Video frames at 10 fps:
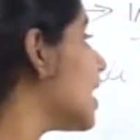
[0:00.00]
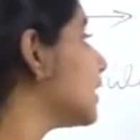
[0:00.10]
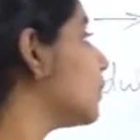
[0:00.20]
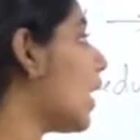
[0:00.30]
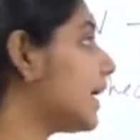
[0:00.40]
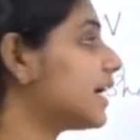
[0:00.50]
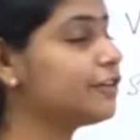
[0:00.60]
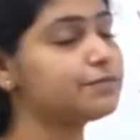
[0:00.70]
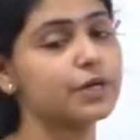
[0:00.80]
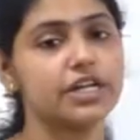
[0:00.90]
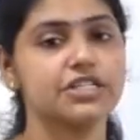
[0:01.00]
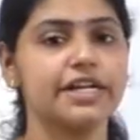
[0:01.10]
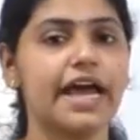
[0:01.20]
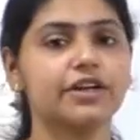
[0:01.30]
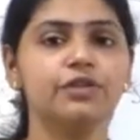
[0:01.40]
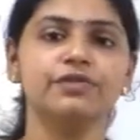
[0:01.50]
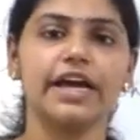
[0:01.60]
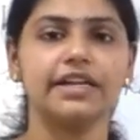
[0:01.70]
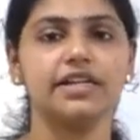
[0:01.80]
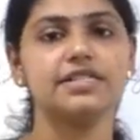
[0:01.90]
the Wildlife Protection Act of
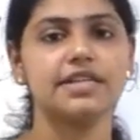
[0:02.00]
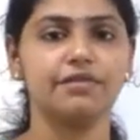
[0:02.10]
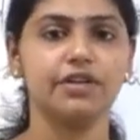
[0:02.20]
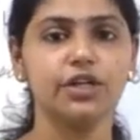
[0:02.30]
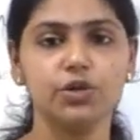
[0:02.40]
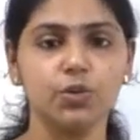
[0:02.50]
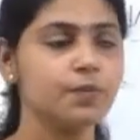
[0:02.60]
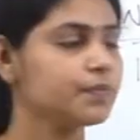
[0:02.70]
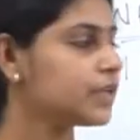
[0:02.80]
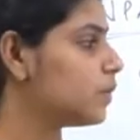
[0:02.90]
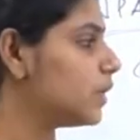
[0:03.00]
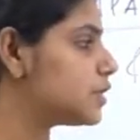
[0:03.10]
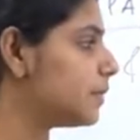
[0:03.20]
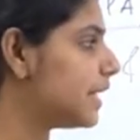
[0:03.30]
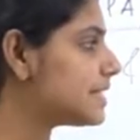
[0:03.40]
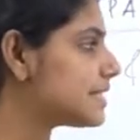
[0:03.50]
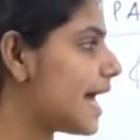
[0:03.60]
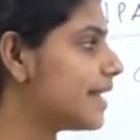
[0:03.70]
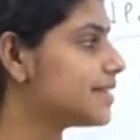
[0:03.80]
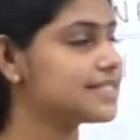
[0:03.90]
1972, which means
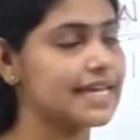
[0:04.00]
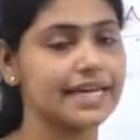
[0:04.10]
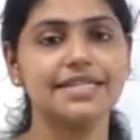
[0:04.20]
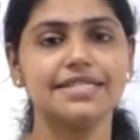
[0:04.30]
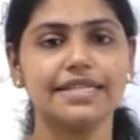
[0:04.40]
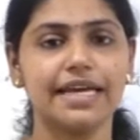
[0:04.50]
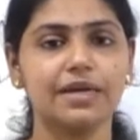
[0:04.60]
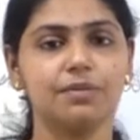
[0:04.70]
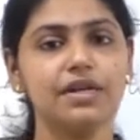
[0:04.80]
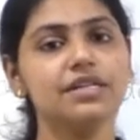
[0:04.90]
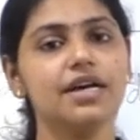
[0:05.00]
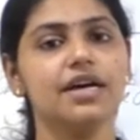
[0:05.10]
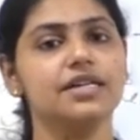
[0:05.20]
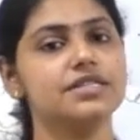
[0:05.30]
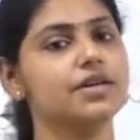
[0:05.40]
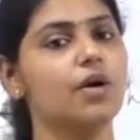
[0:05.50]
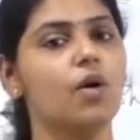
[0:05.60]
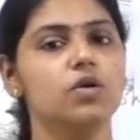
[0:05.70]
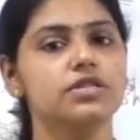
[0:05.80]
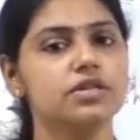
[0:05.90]
that the second statement is
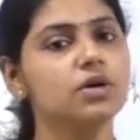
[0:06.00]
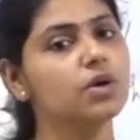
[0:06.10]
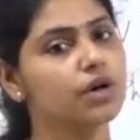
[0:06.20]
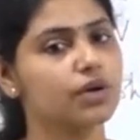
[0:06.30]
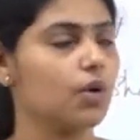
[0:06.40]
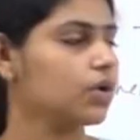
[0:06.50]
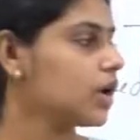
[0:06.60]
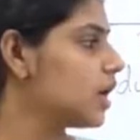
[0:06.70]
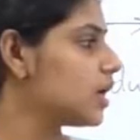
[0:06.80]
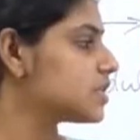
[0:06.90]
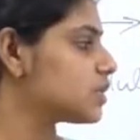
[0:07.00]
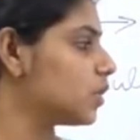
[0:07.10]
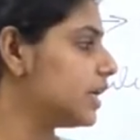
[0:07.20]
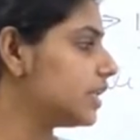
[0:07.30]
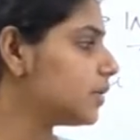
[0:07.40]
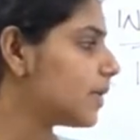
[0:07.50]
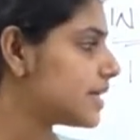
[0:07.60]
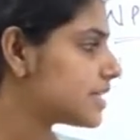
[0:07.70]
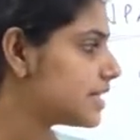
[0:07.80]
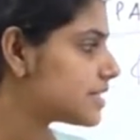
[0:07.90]
also wrong. So here the
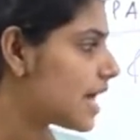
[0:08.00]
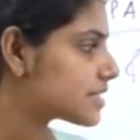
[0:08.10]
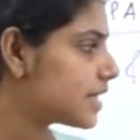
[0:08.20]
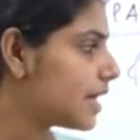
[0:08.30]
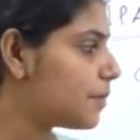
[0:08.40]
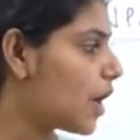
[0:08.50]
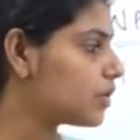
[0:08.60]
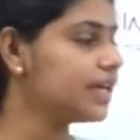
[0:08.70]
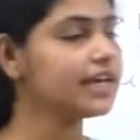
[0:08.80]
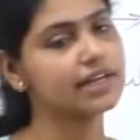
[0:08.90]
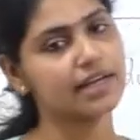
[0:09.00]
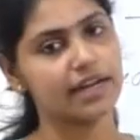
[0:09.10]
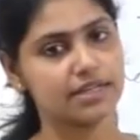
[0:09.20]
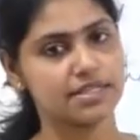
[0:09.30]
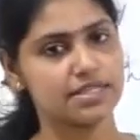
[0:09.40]
question is asking about the correct